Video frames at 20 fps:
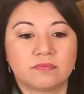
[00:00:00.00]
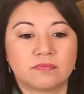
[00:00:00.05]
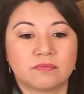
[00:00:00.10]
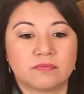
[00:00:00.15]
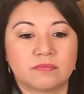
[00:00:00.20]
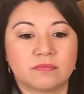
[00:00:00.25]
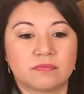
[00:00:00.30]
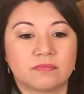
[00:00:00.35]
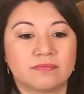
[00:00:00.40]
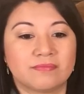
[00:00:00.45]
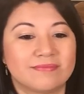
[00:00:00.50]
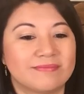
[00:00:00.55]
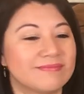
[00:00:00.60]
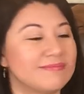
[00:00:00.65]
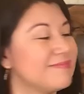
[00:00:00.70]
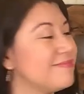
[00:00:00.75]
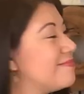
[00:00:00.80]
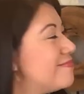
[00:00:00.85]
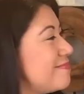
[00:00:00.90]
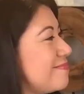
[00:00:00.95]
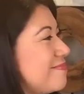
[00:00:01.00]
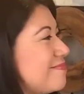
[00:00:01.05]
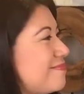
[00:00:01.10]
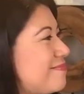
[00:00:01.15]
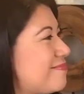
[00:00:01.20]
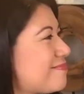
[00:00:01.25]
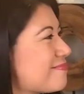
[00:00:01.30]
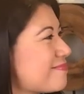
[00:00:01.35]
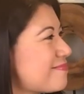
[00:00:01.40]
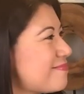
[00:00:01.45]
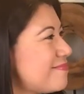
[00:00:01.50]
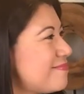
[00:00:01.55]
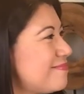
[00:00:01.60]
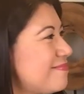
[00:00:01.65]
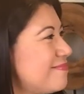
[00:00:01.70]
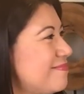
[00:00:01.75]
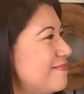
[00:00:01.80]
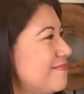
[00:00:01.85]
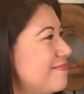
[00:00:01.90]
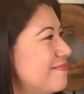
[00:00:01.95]

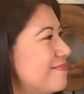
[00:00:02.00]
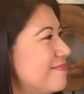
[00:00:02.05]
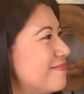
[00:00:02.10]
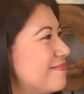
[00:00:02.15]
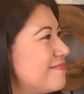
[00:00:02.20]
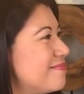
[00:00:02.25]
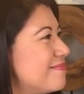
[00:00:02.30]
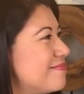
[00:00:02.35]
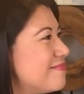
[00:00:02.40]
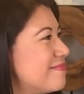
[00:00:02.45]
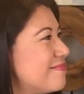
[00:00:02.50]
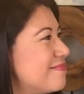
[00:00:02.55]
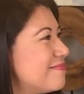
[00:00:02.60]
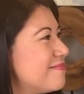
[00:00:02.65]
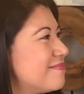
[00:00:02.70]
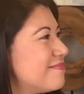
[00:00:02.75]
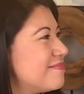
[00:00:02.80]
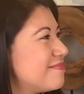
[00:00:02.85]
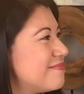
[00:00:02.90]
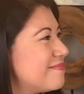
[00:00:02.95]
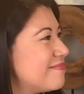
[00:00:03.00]
No words are spoken by the person on screen.